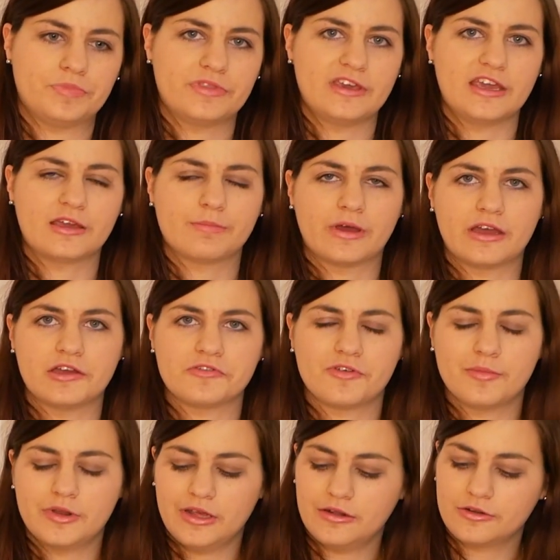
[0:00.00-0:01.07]
take my
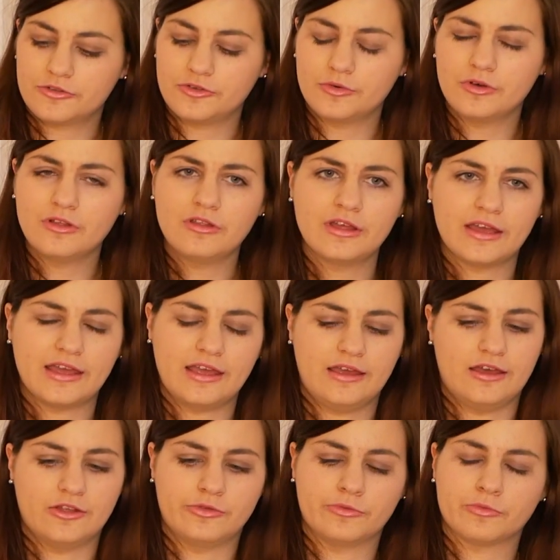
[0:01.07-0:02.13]
Furminator tool
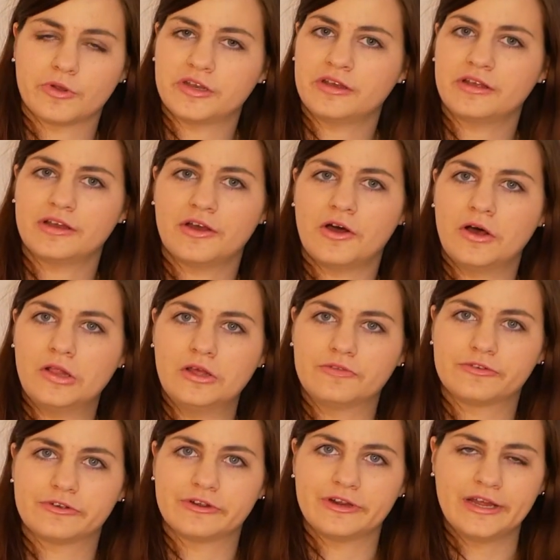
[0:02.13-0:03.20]
and run it all
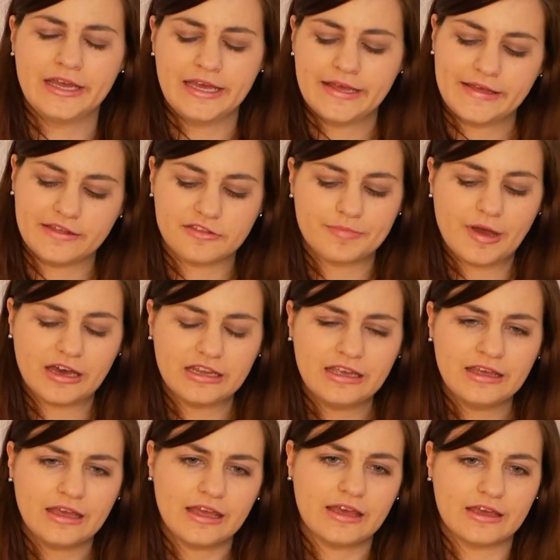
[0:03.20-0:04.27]
over his
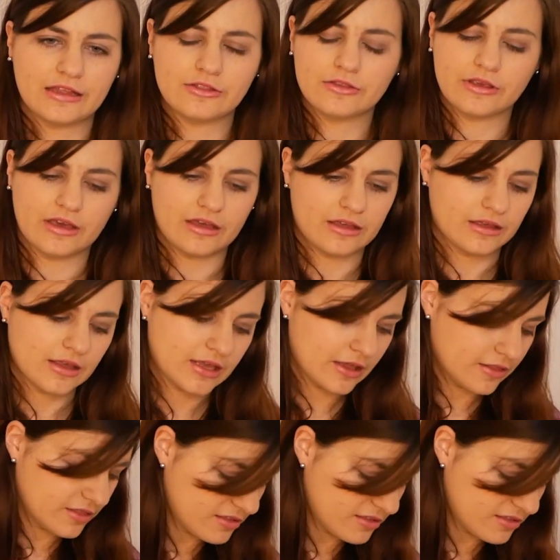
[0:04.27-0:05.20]
body and get